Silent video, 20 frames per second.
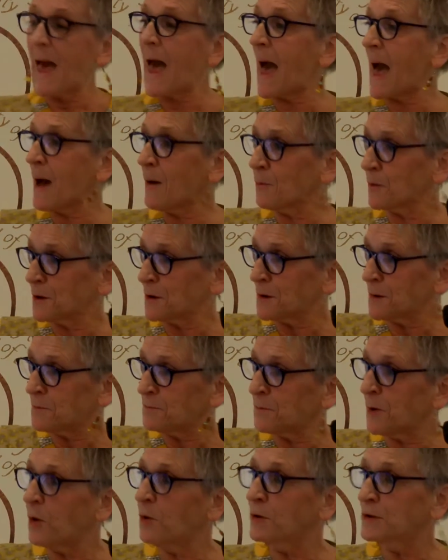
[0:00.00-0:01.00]
our
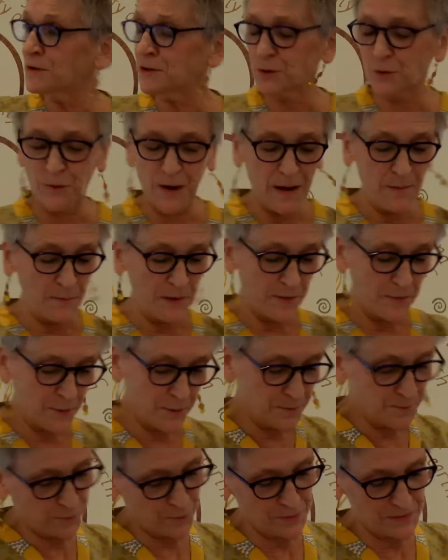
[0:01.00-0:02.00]
Polish
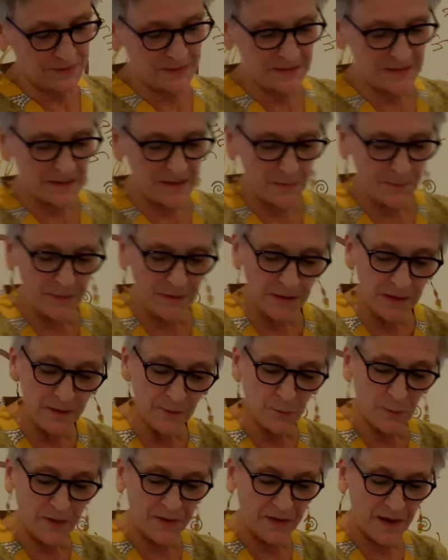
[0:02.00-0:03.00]
grandmother, Bruce is sleeping,
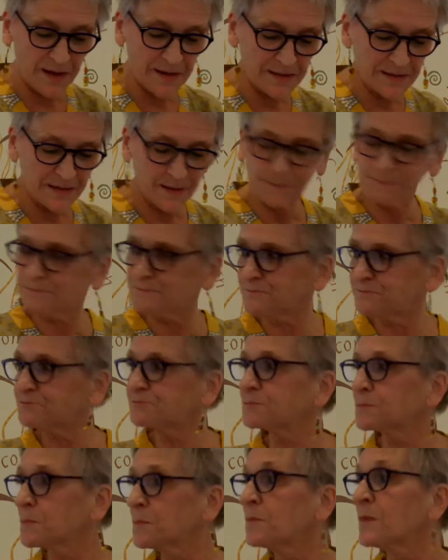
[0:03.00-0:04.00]
lived with us.
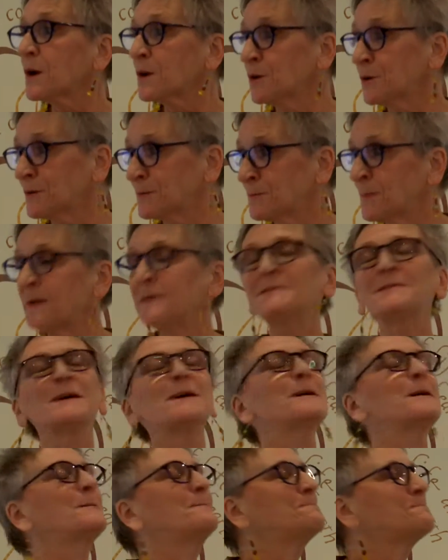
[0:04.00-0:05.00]
You're
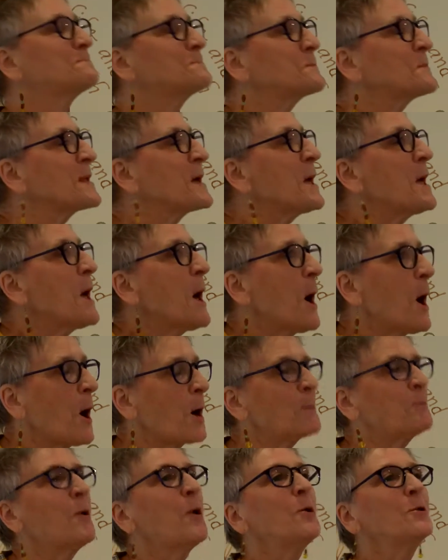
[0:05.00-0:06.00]
meditating.
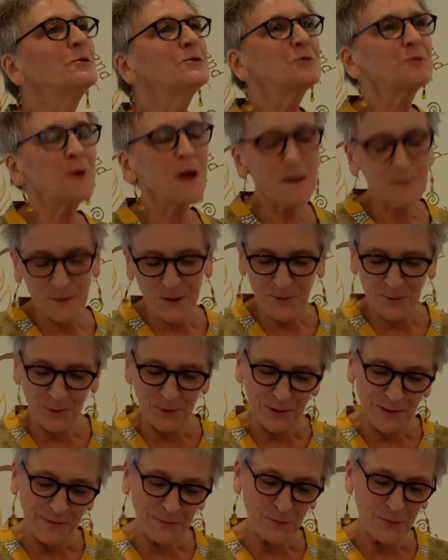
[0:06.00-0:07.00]
Our Polish grandmother
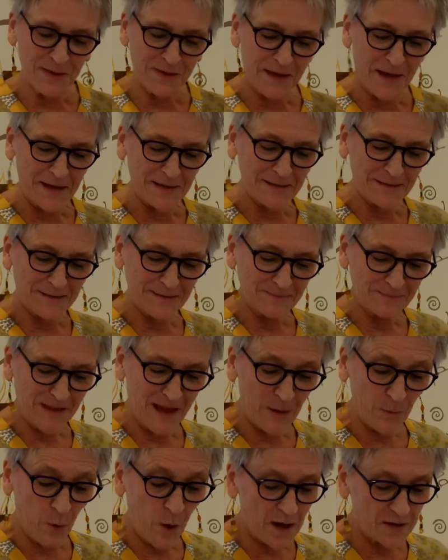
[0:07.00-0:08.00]
lived with us,
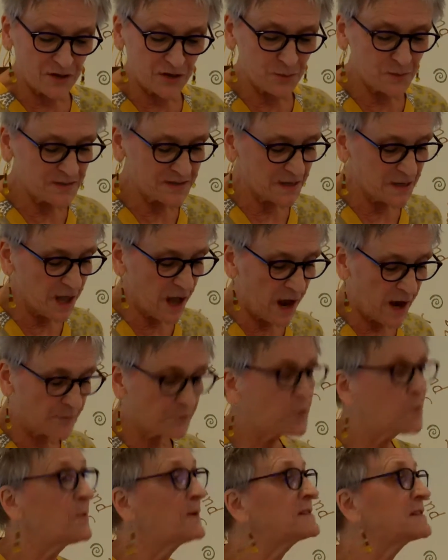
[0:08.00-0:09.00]
and while she was alive,
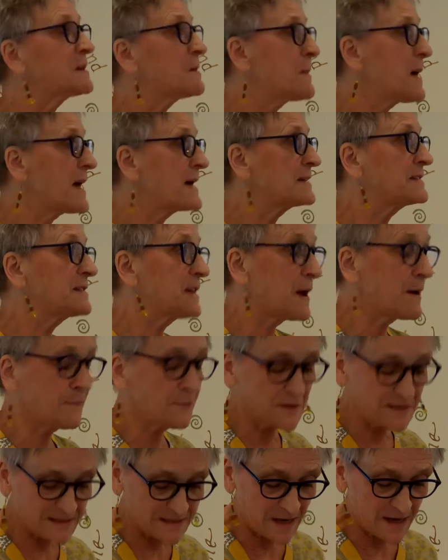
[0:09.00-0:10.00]
we went to Mass
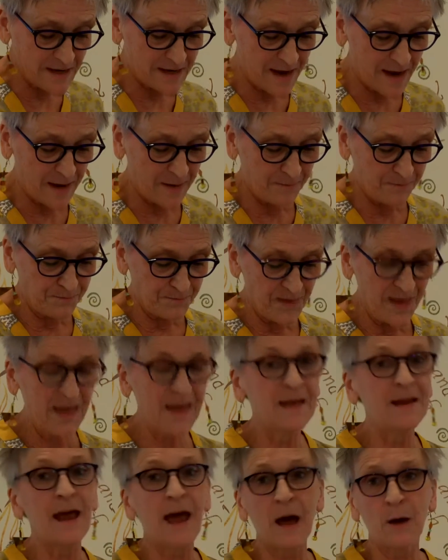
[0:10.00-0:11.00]
every Sunday
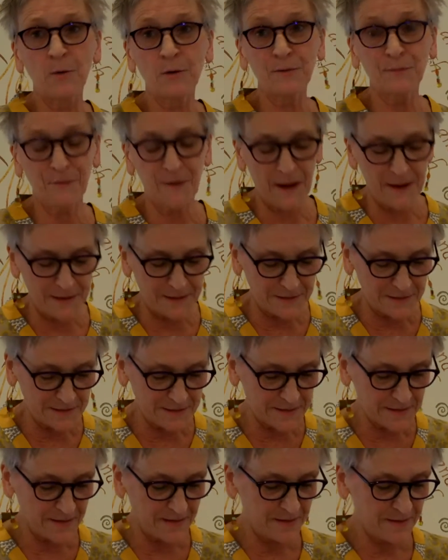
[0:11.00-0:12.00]
in our
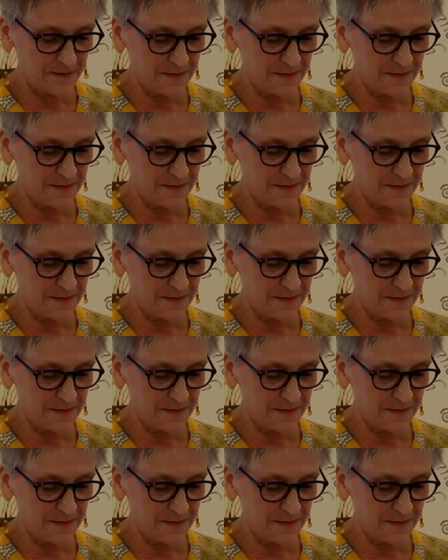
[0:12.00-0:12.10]
finest.